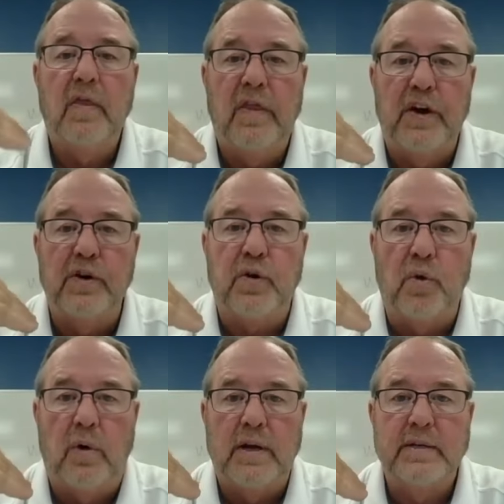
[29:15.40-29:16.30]
They're
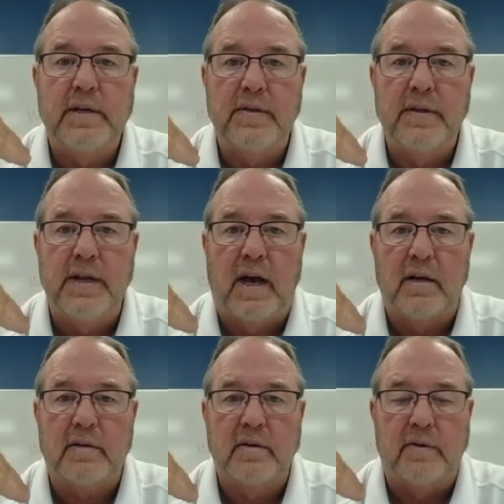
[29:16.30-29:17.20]
going to the
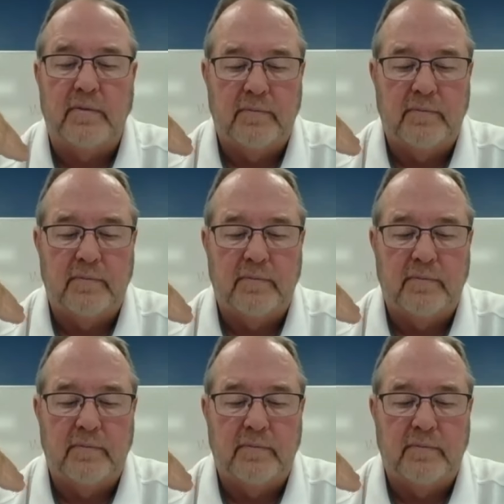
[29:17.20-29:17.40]
doctor.